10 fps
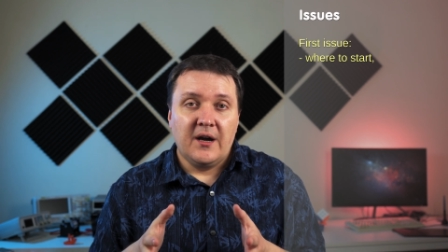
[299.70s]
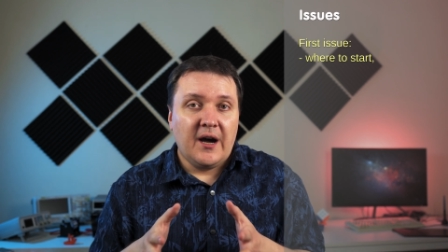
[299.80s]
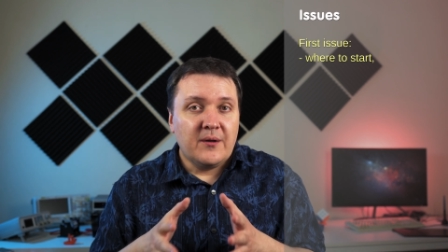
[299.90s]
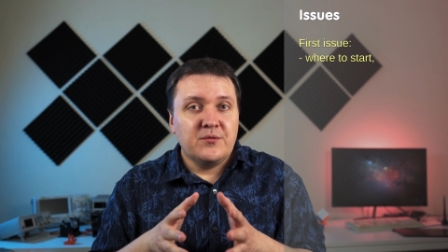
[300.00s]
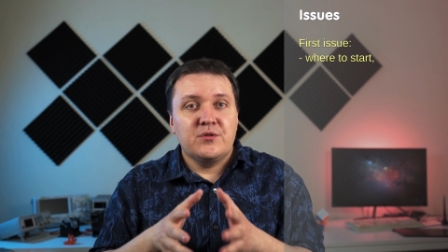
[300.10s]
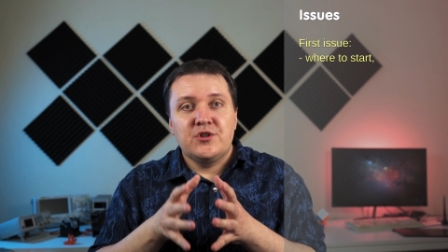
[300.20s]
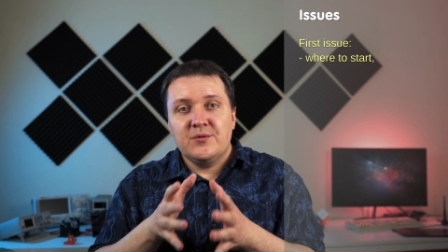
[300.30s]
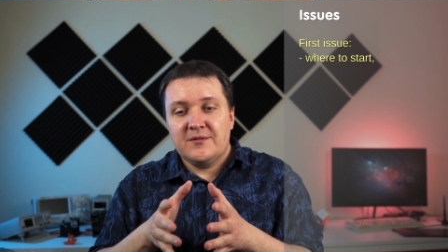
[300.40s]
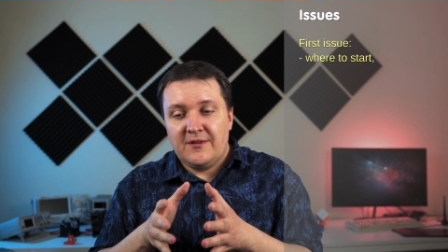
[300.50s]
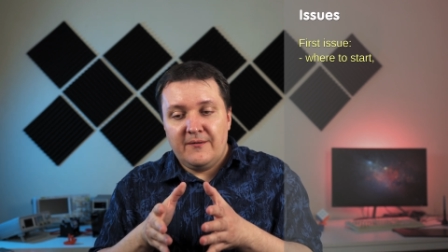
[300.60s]
how to
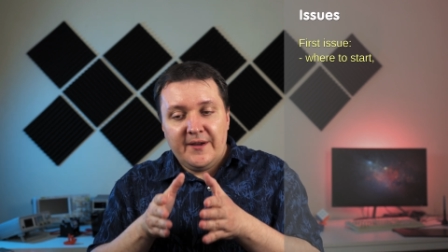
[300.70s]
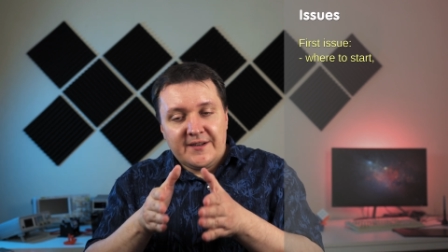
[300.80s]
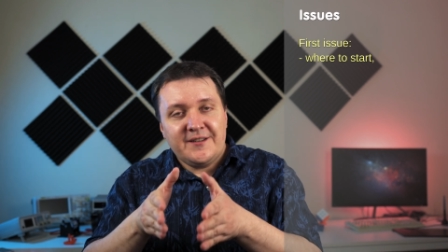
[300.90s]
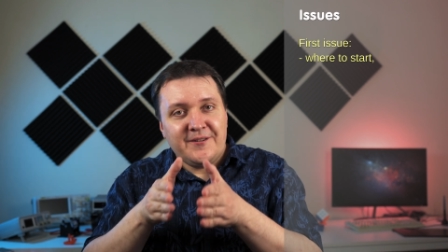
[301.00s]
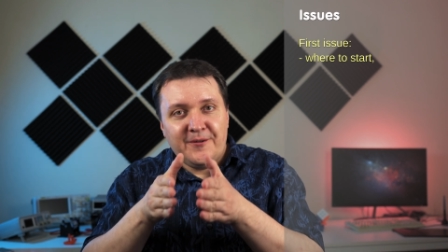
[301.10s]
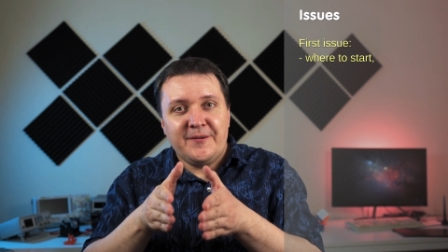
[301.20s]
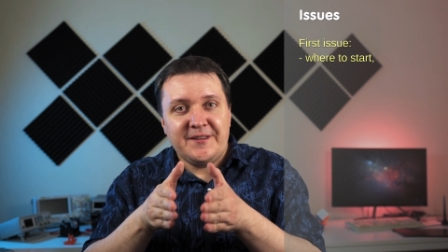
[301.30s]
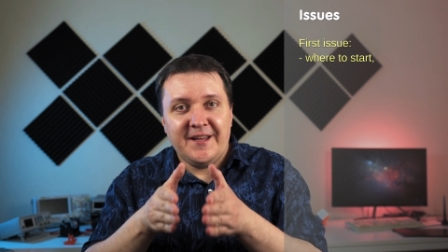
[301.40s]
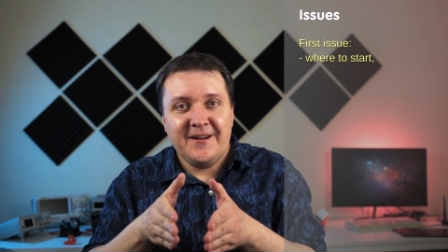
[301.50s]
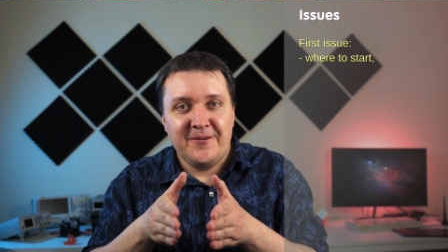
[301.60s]
choose the vector of
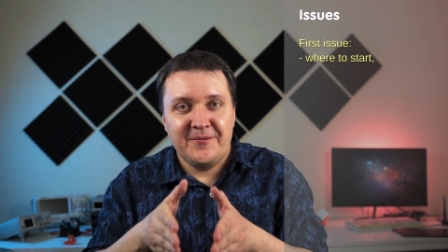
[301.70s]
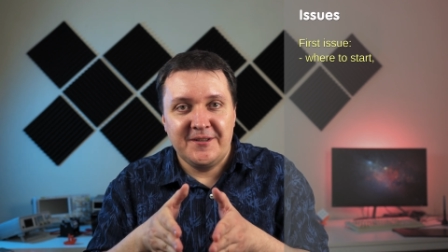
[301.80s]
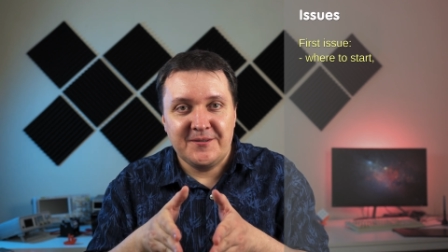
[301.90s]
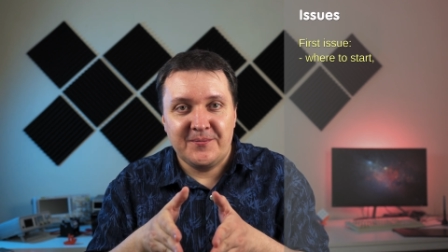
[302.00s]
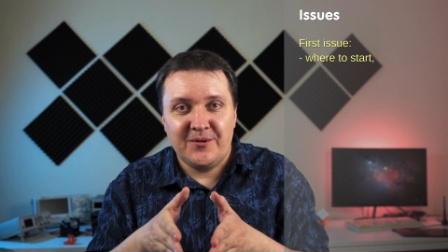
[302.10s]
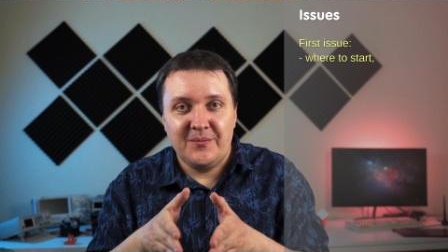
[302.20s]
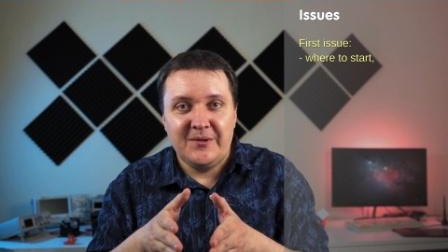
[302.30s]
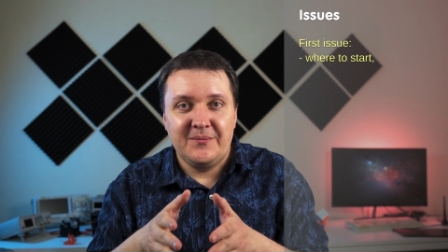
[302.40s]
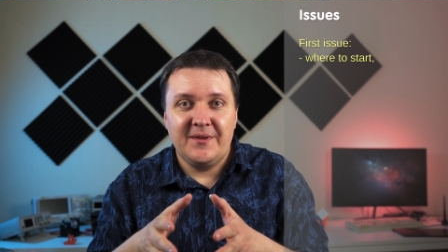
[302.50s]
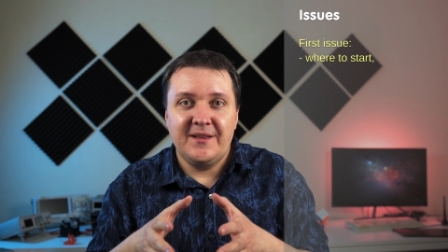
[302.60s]
attack on this
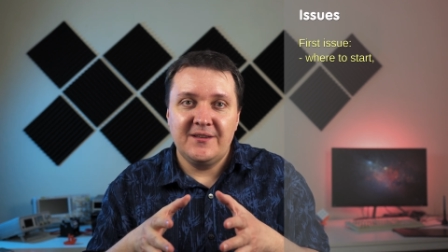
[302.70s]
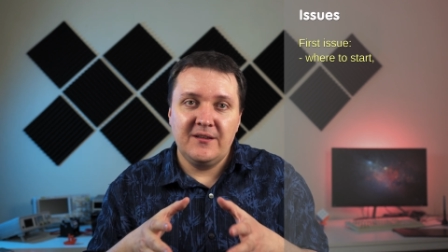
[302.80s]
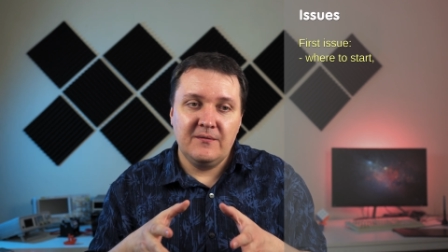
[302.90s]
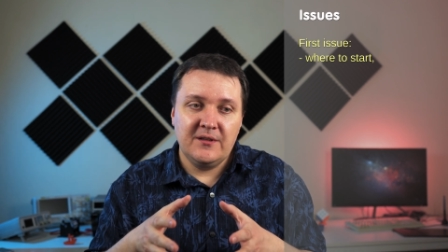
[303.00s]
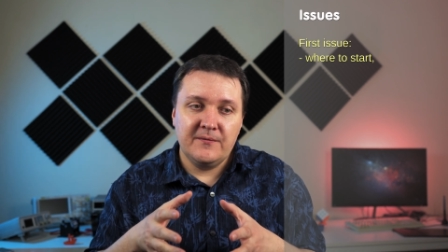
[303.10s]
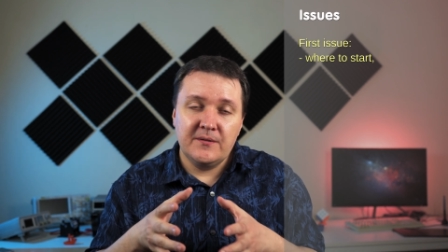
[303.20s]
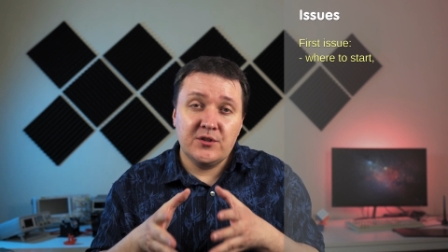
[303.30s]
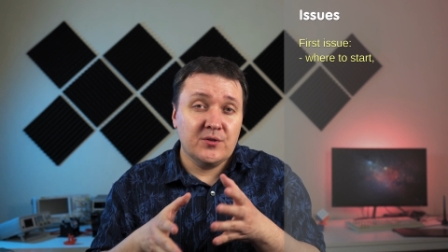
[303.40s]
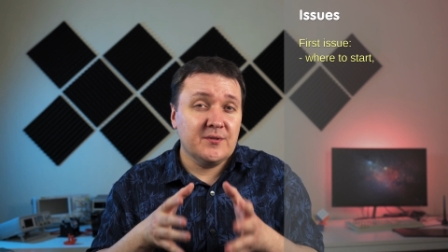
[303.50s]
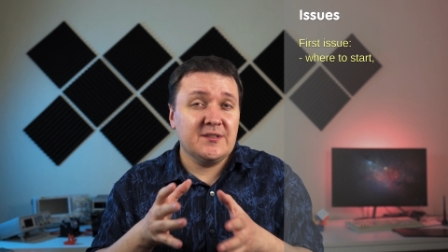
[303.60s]
problem, and even if we
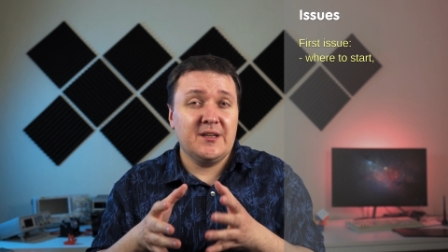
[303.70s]
choose